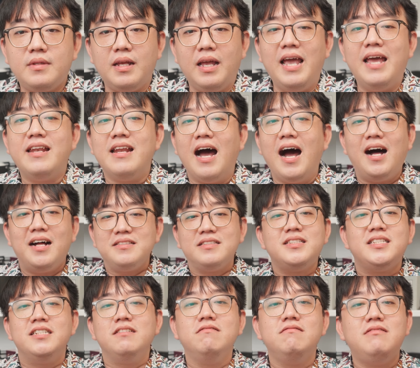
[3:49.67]
And
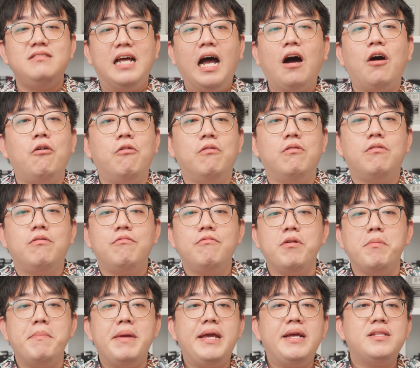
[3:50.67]
until now,
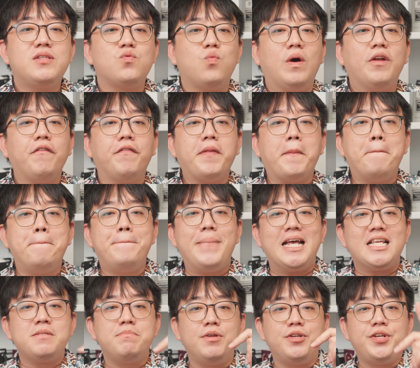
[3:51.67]
remains one of the
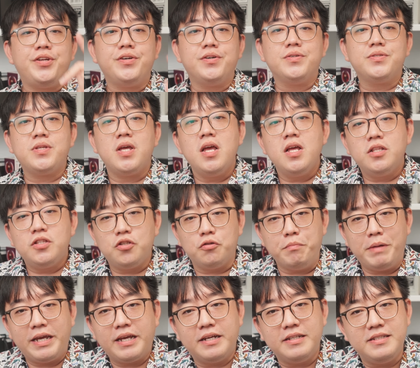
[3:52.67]
best materials to
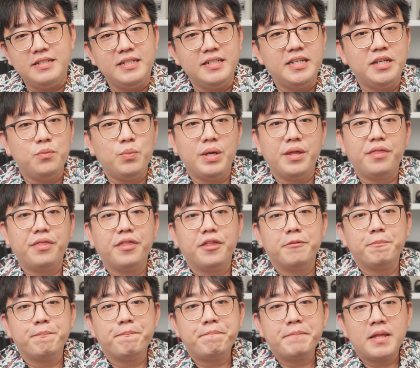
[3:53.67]
make a DD with.
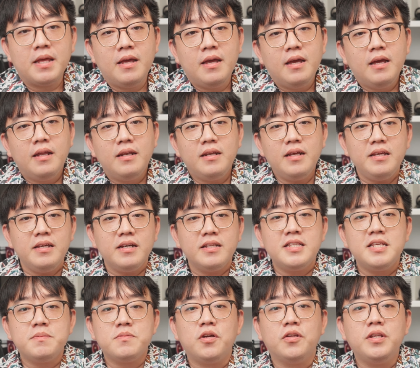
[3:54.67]
The ear
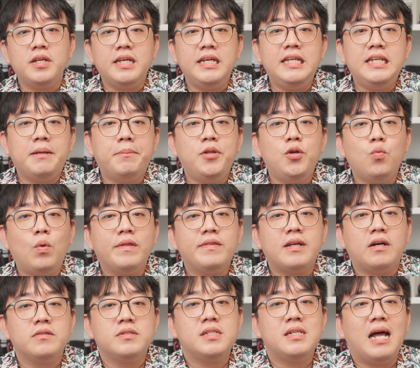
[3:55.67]
tips on the
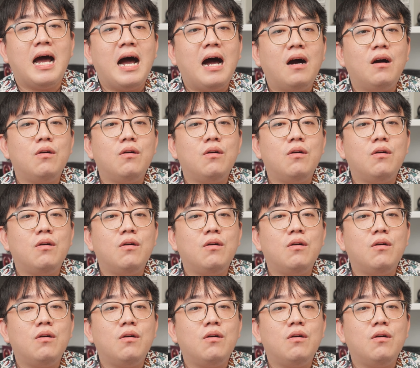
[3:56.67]
EW1000 are